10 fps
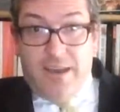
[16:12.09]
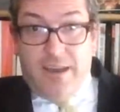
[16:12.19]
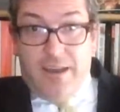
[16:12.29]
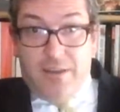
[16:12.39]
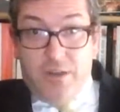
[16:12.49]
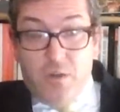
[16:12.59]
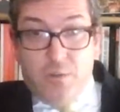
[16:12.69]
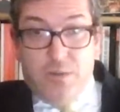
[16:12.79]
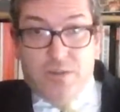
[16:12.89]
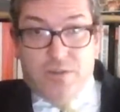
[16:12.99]
uh, the new
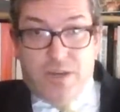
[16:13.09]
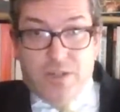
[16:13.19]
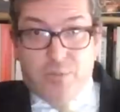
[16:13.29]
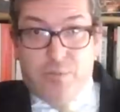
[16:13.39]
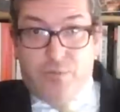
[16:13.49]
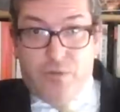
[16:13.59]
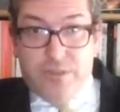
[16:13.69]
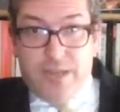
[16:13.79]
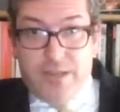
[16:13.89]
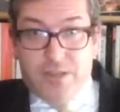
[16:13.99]
administration before
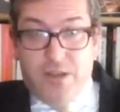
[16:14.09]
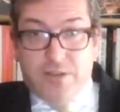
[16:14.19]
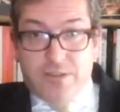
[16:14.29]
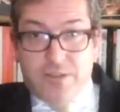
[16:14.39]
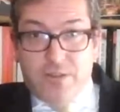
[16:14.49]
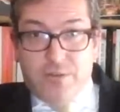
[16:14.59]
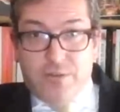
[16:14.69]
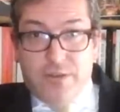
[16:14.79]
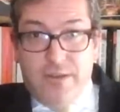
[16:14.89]
it's had a chance to